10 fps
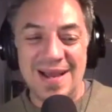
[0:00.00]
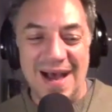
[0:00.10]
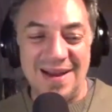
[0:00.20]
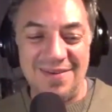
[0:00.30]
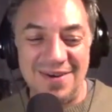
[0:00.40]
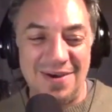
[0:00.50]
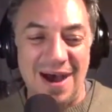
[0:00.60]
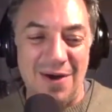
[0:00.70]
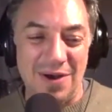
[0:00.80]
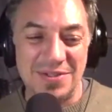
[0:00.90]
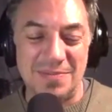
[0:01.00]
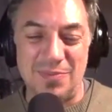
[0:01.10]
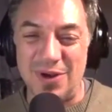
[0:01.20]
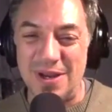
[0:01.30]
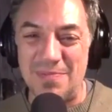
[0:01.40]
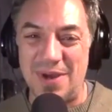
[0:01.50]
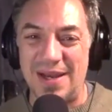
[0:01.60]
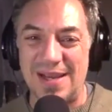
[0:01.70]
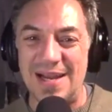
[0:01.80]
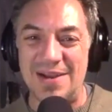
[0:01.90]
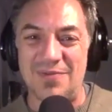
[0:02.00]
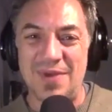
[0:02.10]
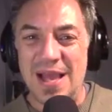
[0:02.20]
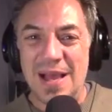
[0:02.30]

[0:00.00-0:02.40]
I don't know how else to put it, but kind of